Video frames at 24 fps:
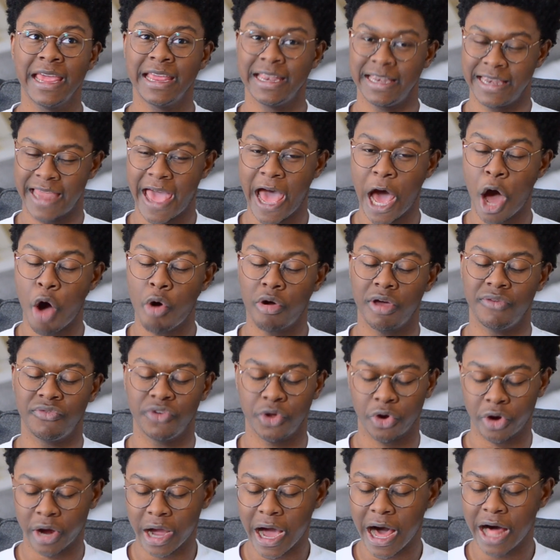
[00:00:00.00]
Now, if
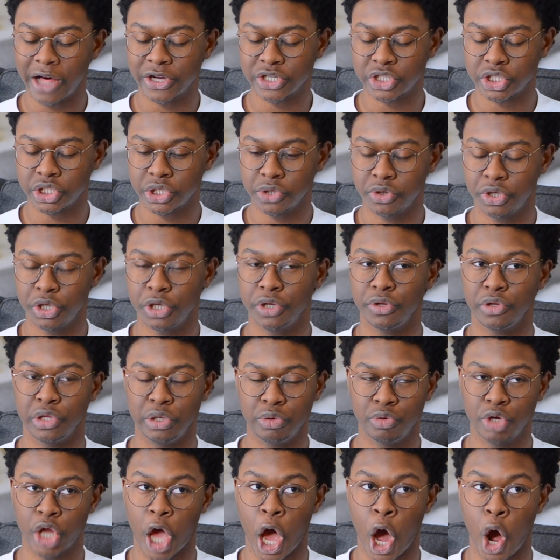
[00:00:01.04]
you're a college student,
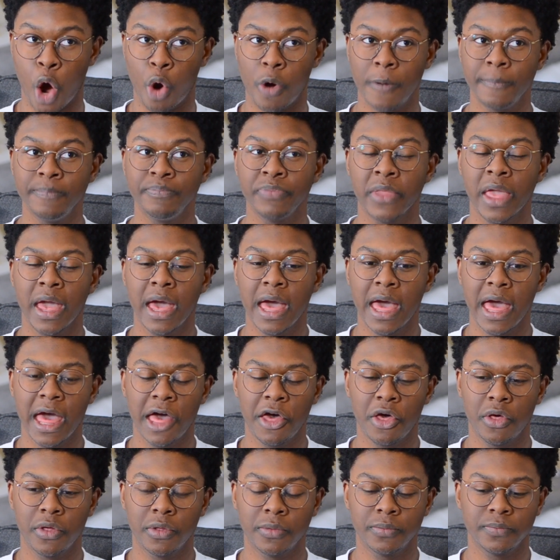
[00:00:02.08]
you know
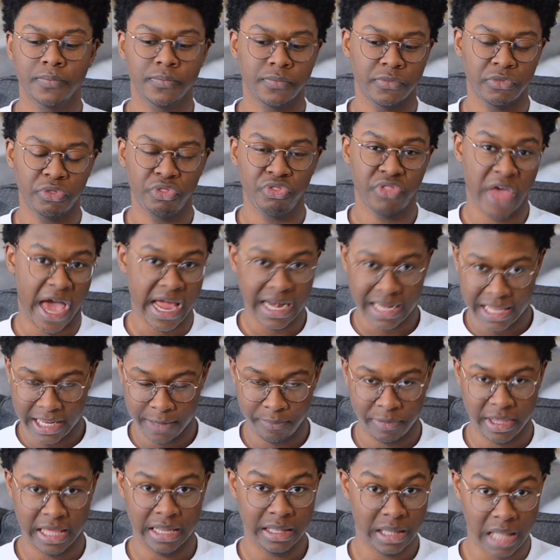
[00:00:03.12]
that can
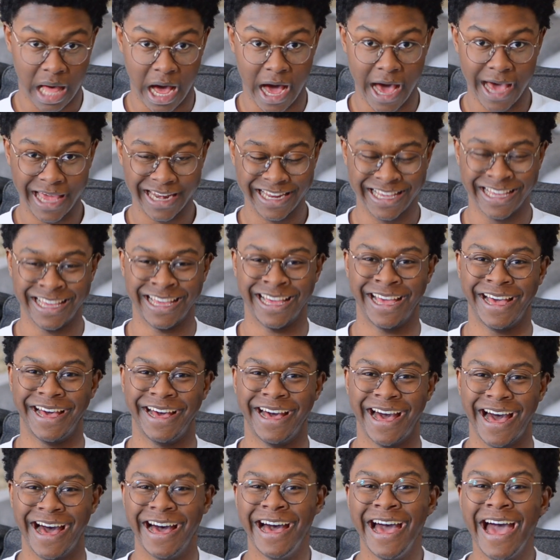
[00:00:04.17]
be a lot.
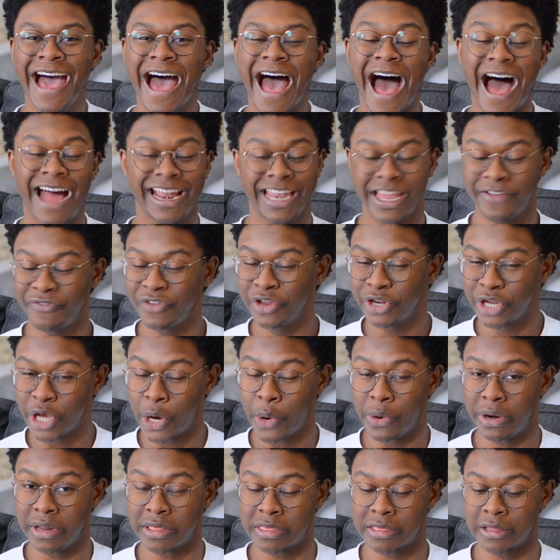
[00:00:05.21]
I definitely
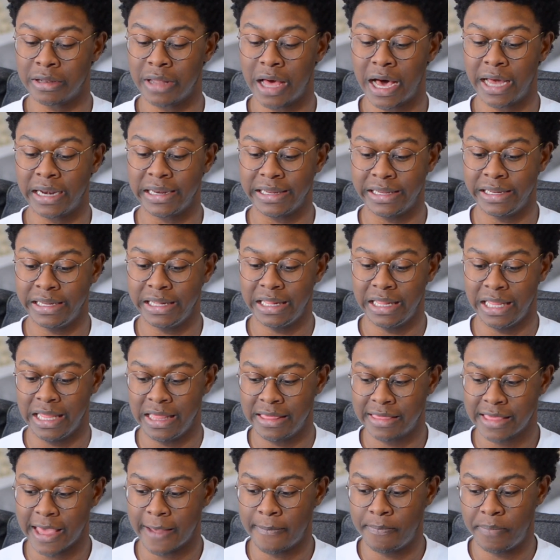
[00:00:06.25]
know it is a lot. It
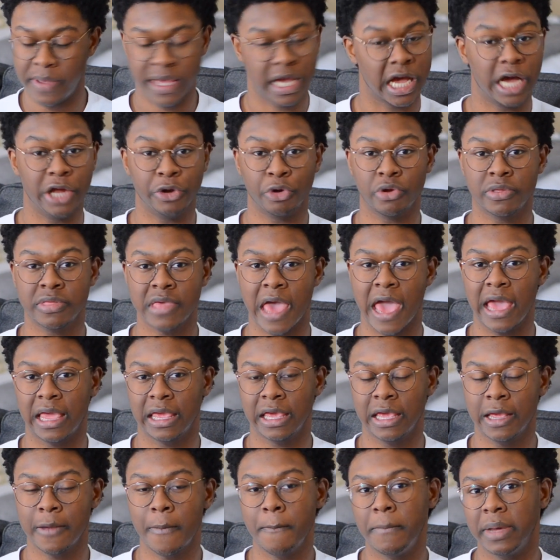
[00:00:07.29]
is a big
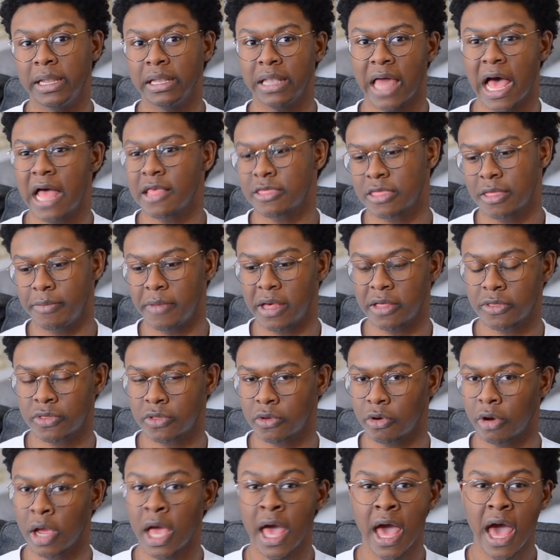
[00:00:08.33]
undertaking, but last
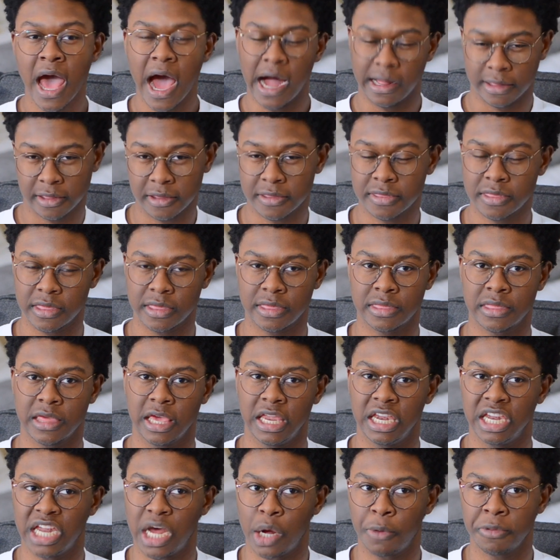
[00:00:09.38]
semester I took 16
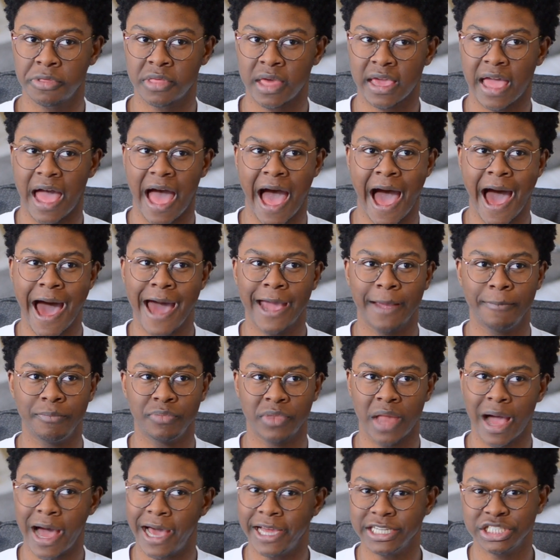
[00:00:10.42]
and I was like, I'm
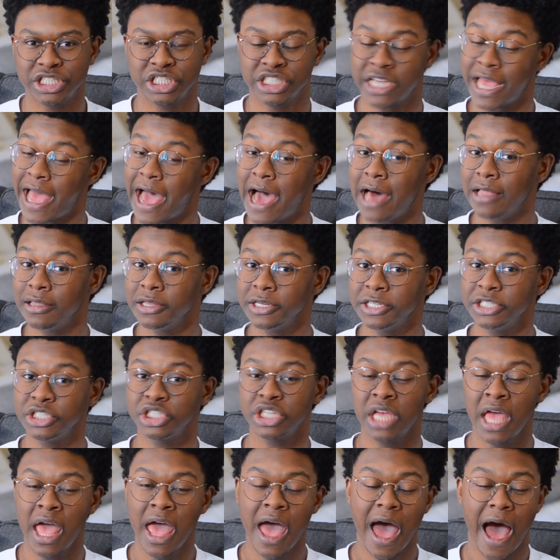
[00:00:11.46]
not challenged.
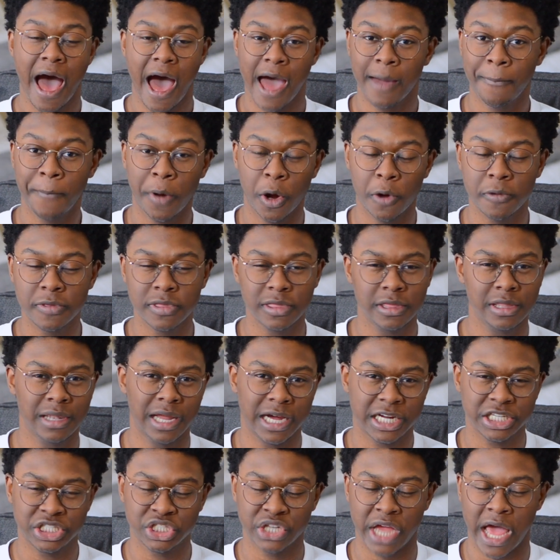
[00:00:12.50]
I personally
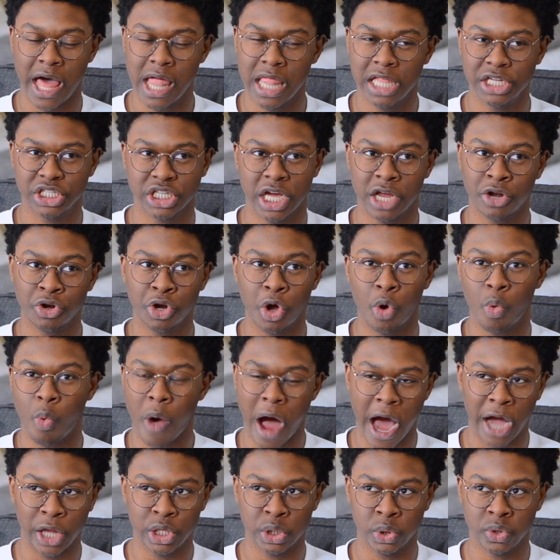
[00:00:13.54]
like a challenge. I don't know
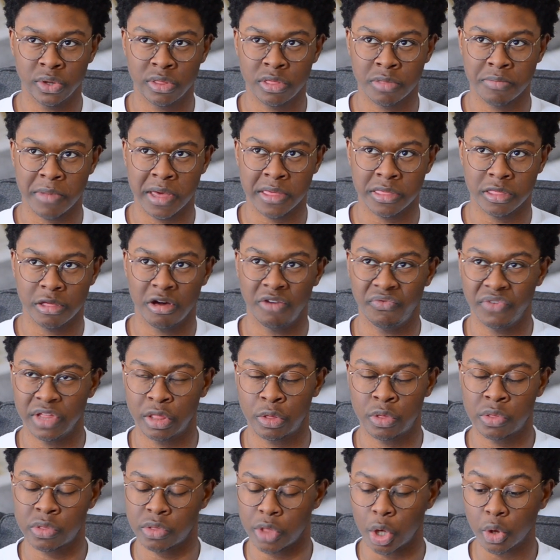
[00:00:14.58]
why I do it to myself.
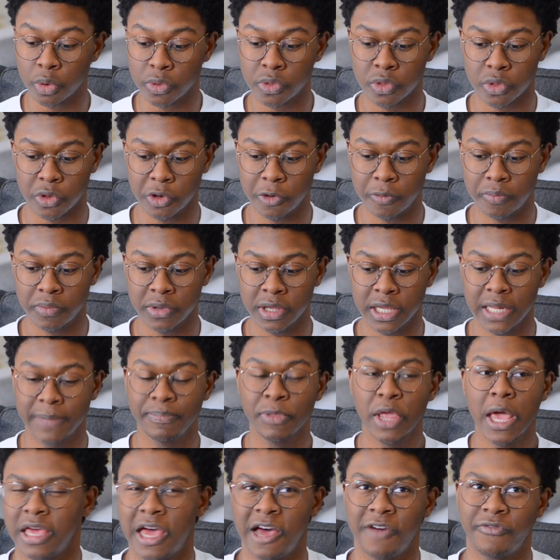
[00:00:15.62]
It's so stupid.
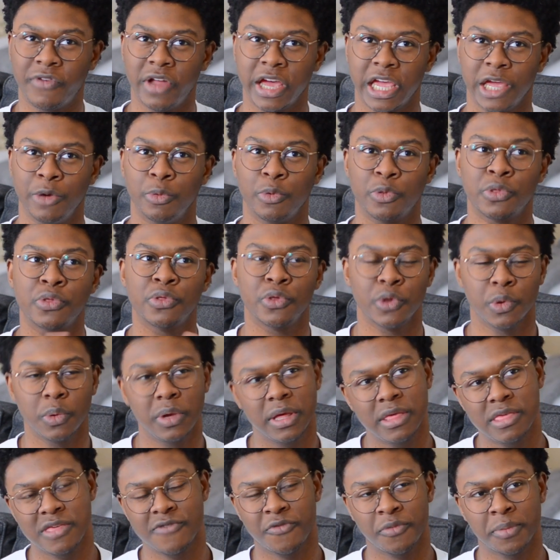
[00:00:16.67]
I feel like it was too
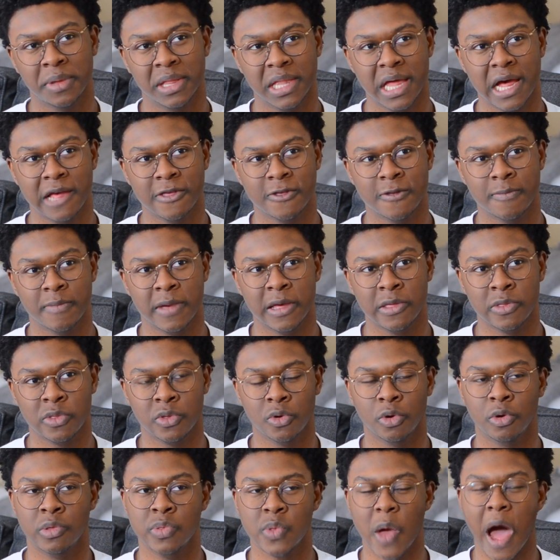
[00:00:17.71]
easy for me last
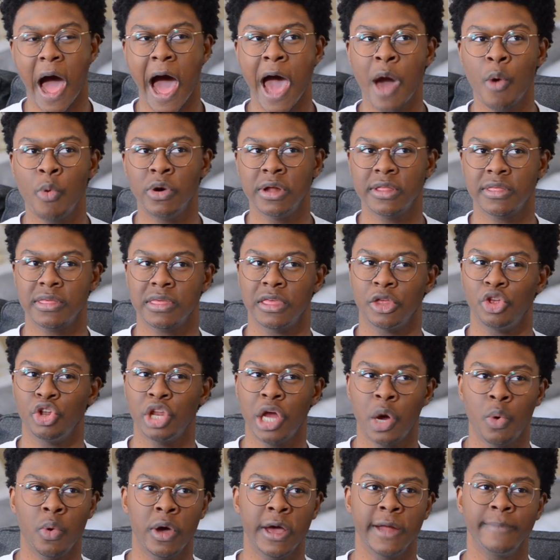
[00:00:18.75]
semester, so I want to say, you
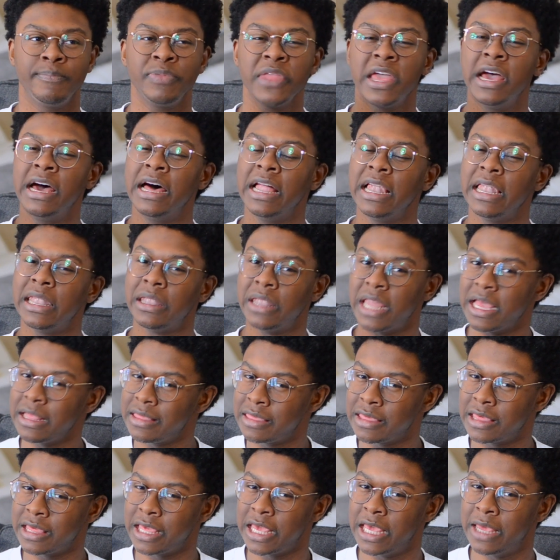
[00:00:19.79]
know what?
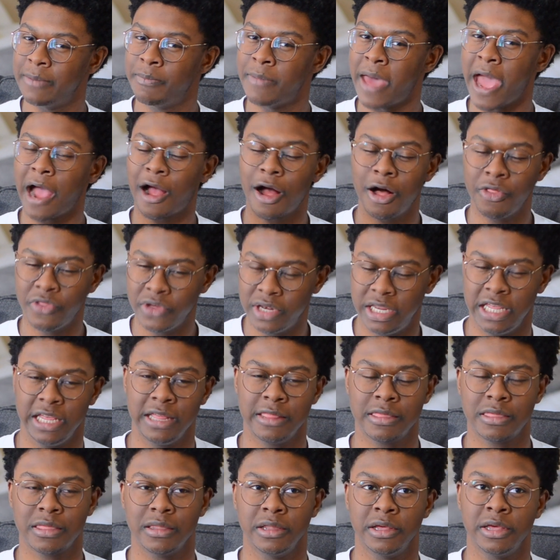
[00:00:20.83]
Let's get back on the
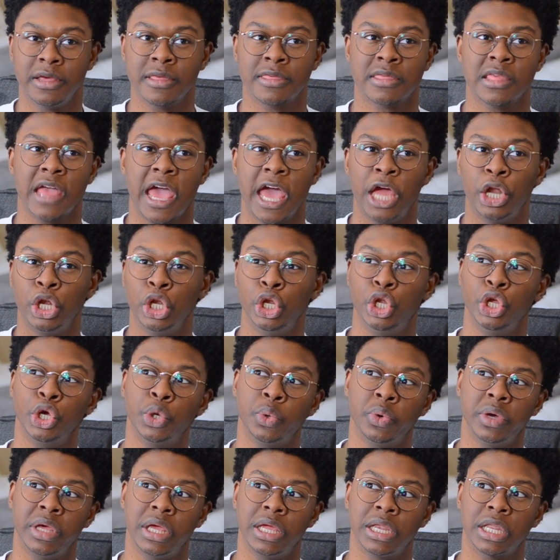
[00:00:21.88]
dean's list and
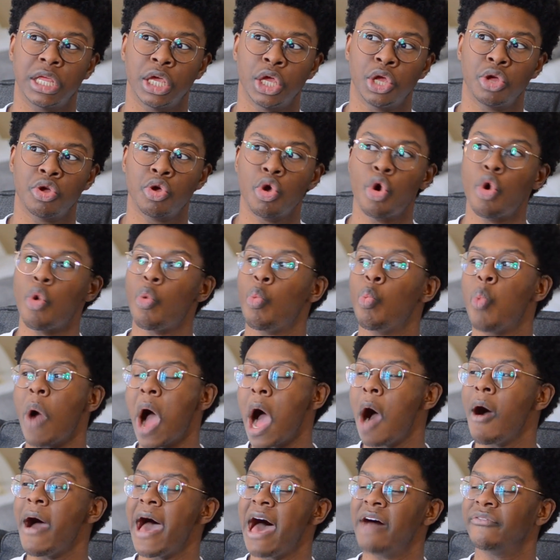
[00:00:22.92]
do it
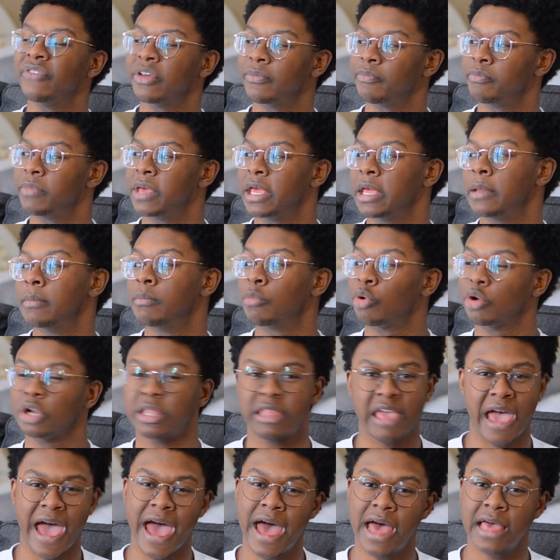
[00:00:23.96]
while being more
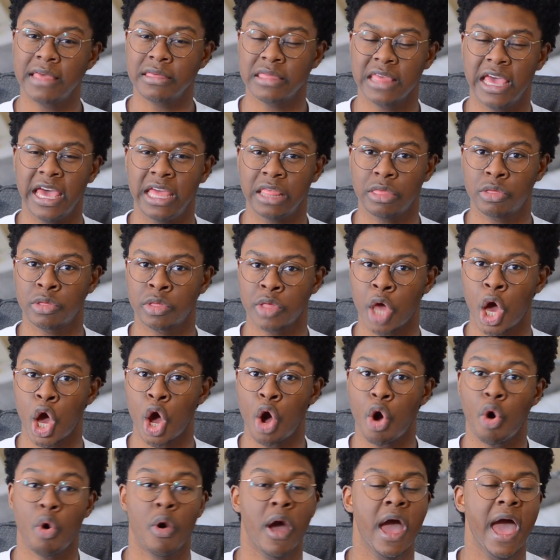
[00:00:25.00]
tasks. And
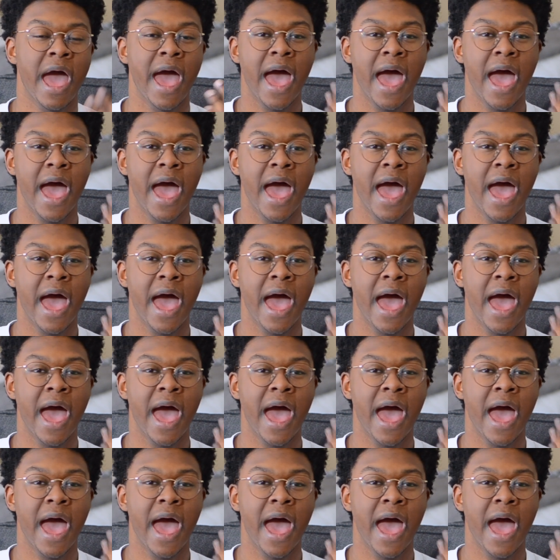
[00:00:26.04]
so